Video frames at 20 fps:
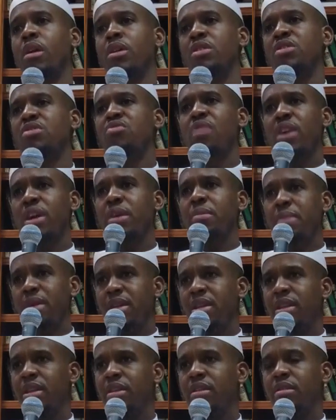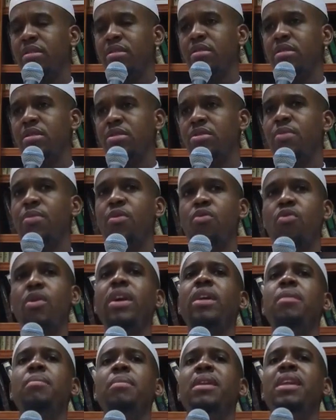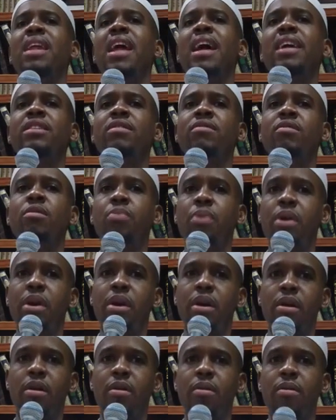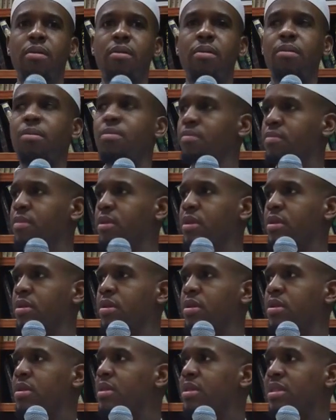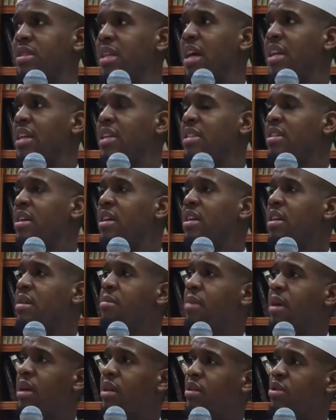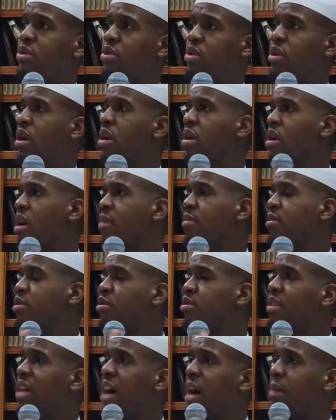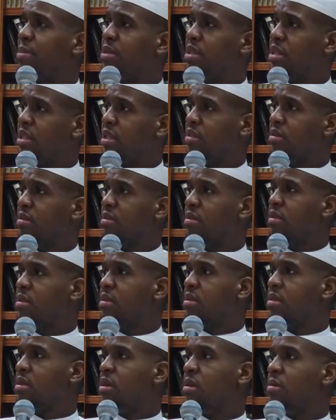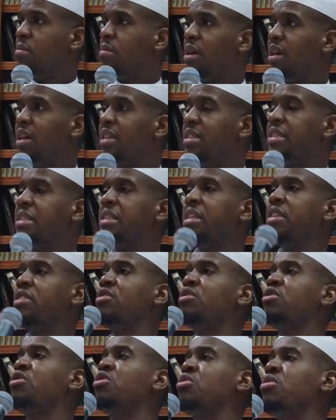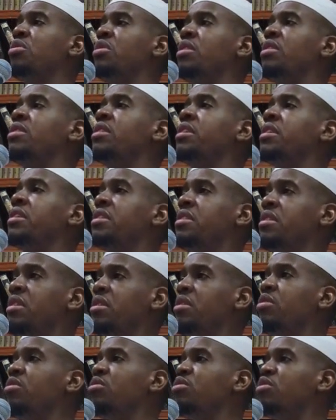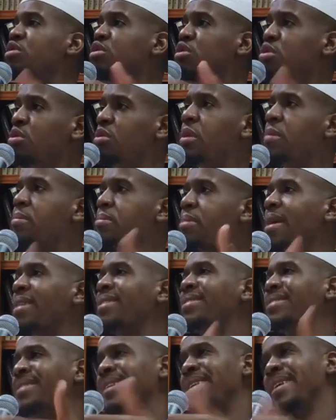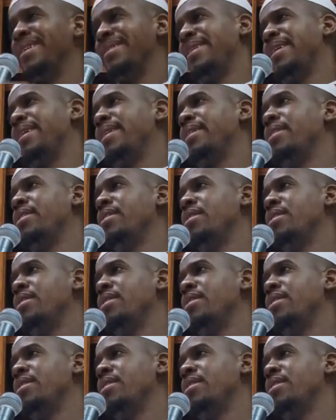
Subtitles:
It's recommended. It's from the recommended acts of the prayer. It's not necessarily mandatory or haram to do the opposite. But it's against the sunnah to continue to do it and practice it like that.